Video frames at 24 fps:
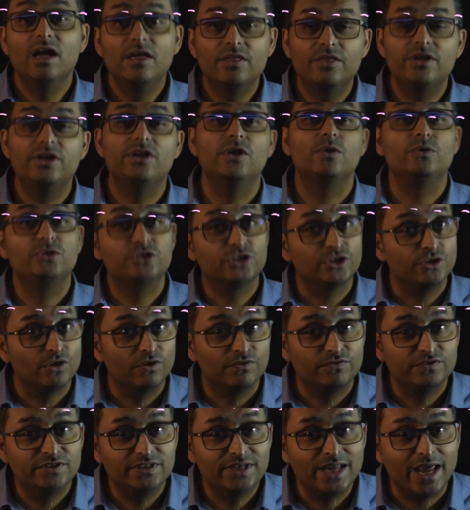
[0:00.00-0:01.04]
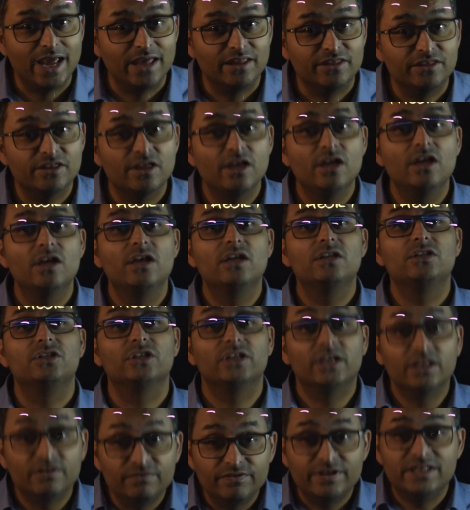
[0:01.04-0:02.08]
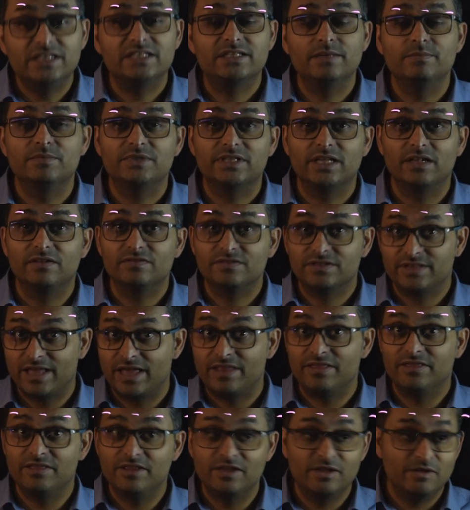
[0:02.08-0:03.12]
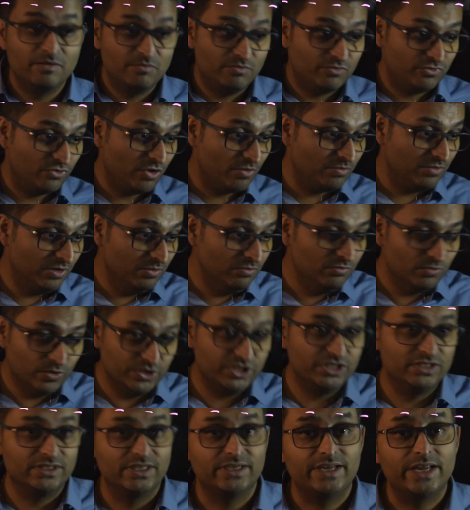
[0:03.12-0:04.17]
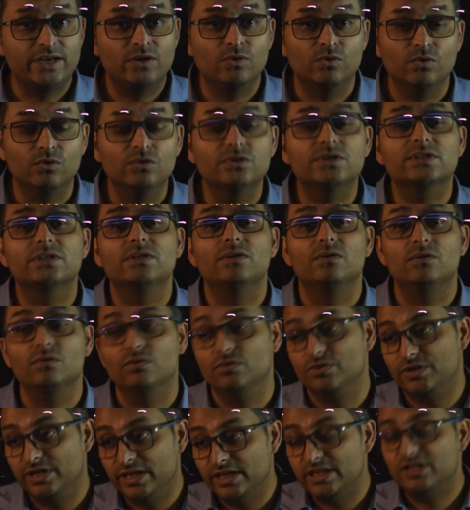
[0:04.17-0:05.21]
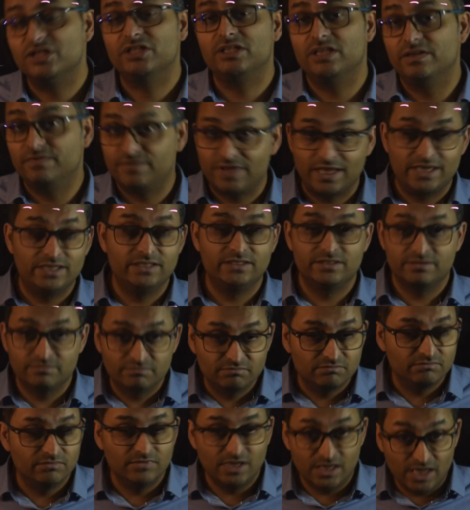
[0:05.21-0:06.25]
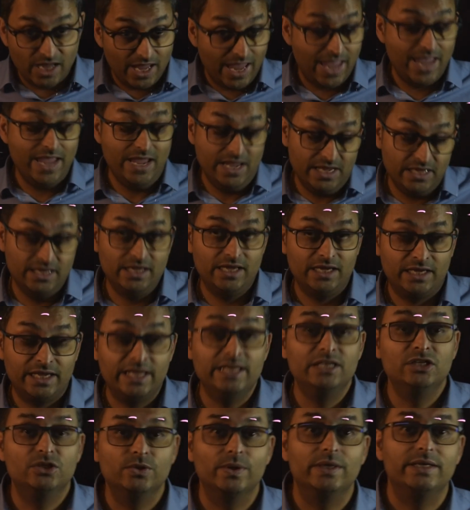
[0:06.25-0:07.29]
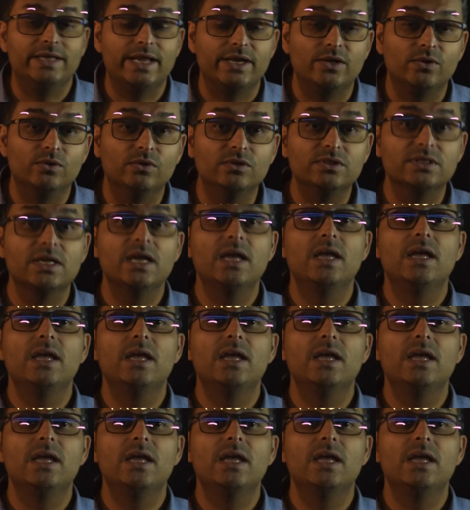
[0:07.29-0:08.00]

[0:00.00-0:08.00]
the notion of death to convince themselves that the problem, which is the dead horse, or the initiative that is akin to a dead horse,